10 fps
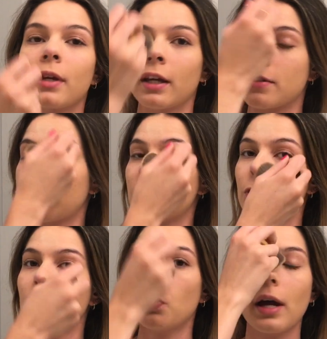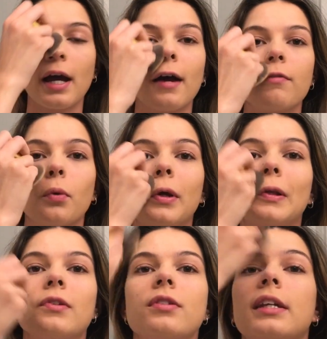because I do have
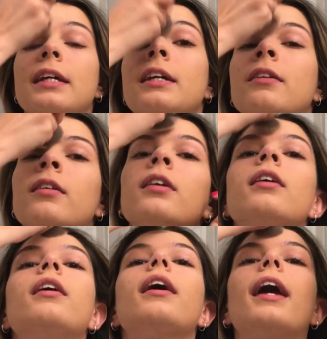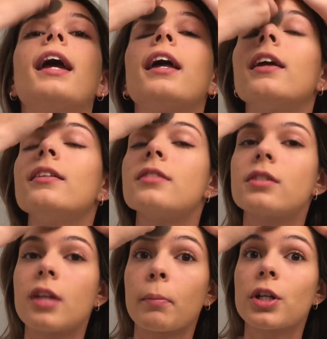oily skin and it's
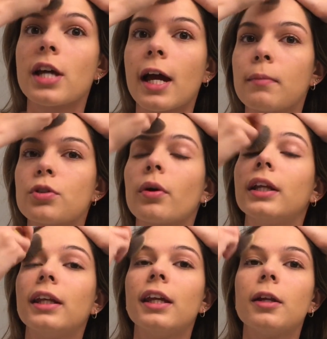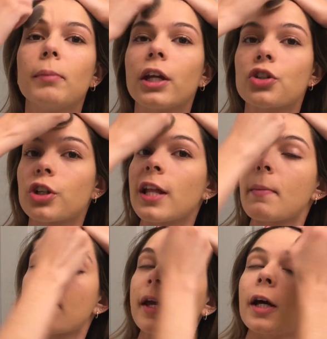summertime, so I need to make sure that
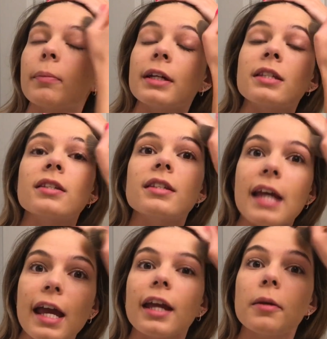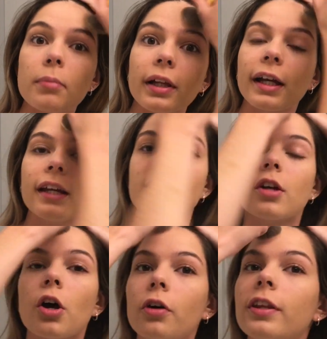my makeup is staying in place
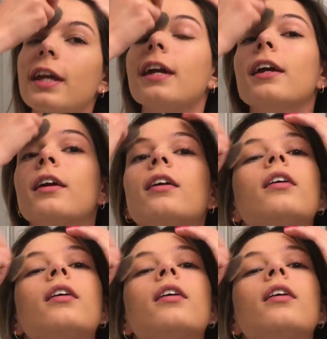all day.